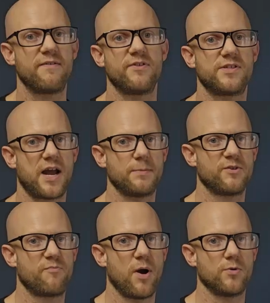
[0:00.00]
different types
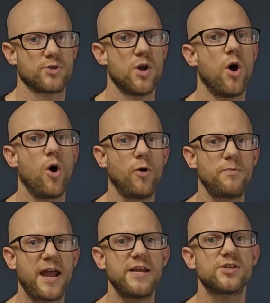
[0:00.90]
of posts:
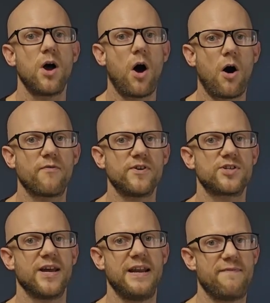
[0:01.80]
updates,
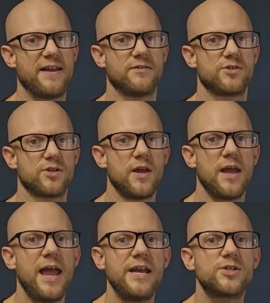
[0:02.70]
offers, and events.
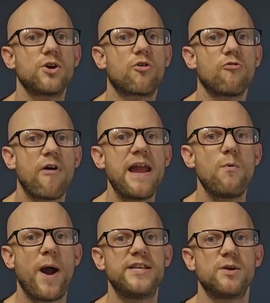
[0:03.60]
It's a
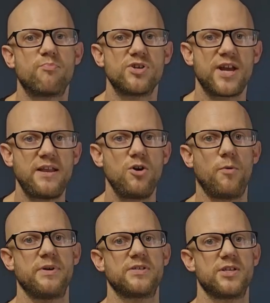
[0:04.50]
great way to present
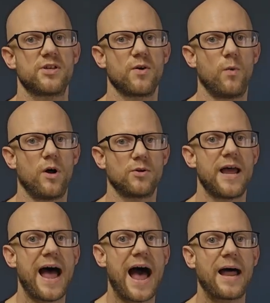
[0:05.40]
your business to the world
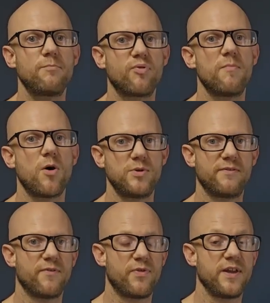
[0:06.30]
and promote
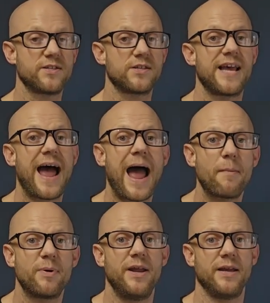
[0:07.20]
different things that are
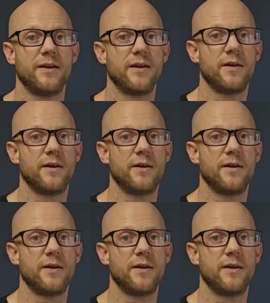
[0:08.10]
happening.